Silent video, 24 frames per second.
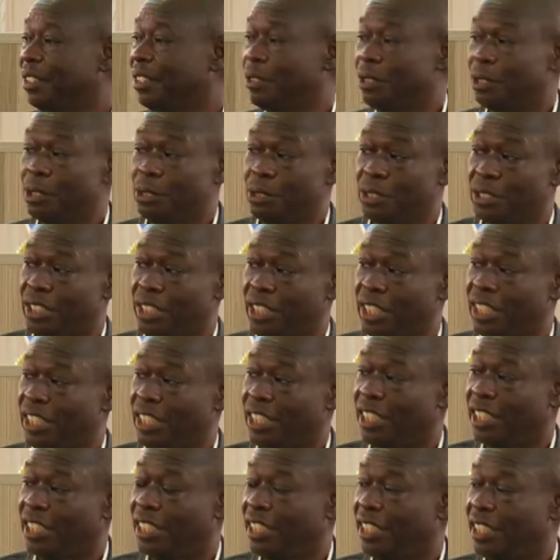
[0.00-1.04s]
I want to say
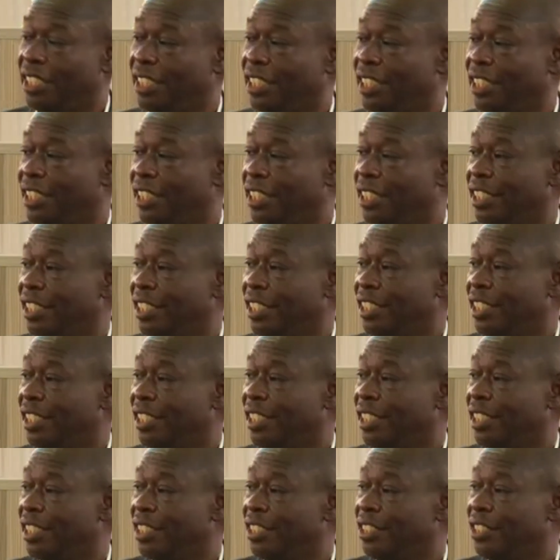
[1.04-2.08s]

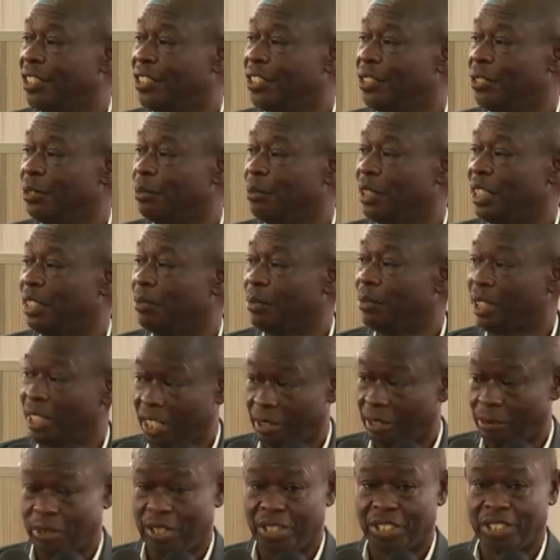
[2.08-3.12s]
to my
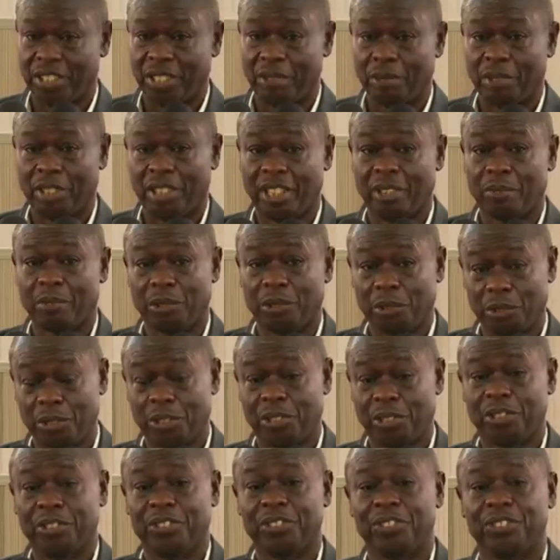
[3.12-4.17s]
brother, President William
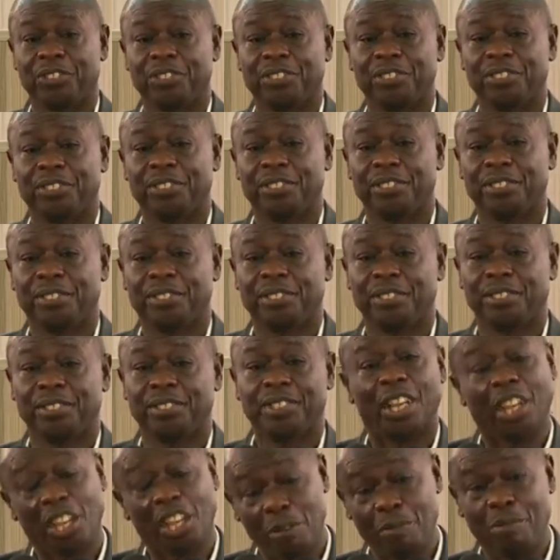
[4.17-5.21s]
Ruto,
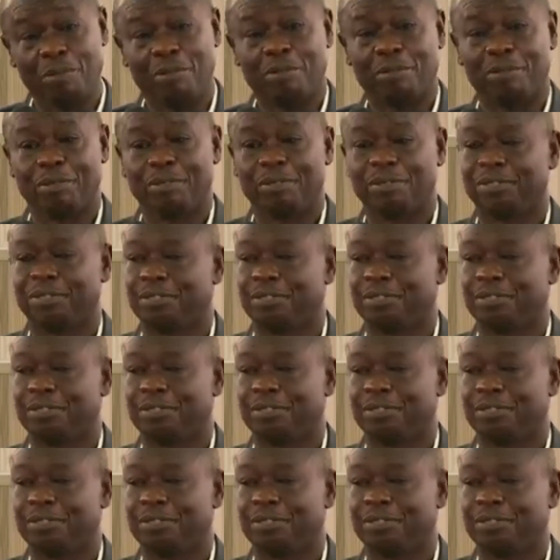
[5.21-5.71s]
if